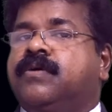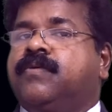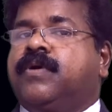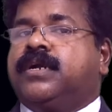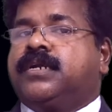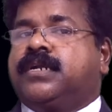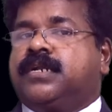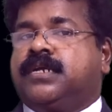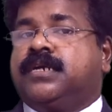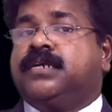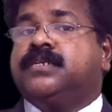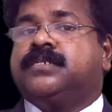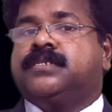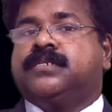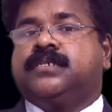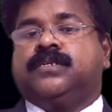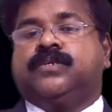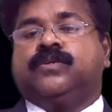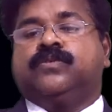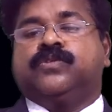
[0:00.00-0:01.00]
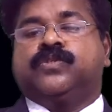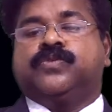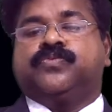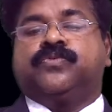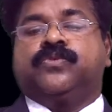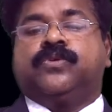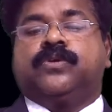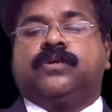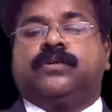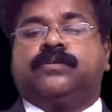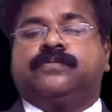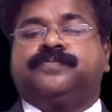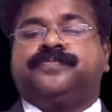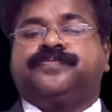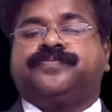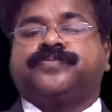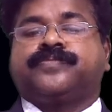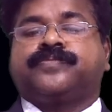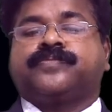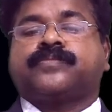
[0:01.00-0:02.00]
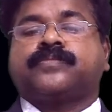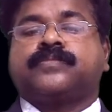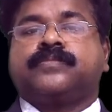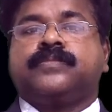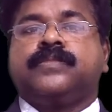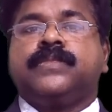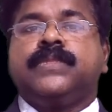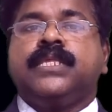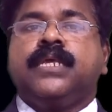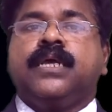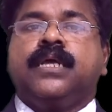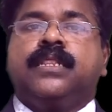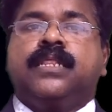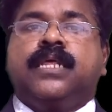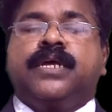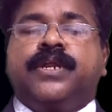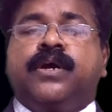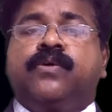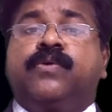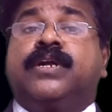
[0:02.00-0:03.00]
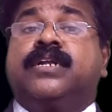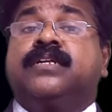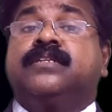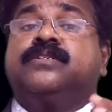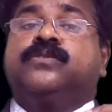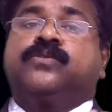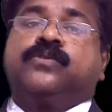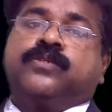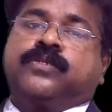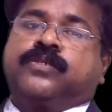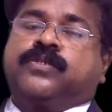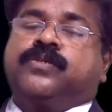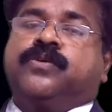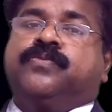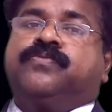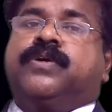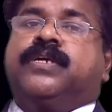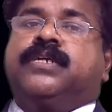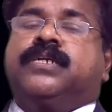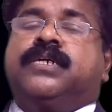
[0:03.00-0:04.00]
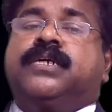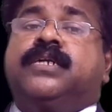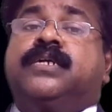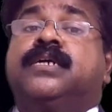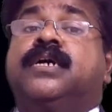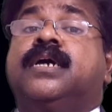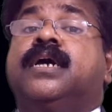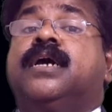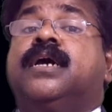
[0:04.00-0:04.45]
Water is useful. Then now what are the sources of water?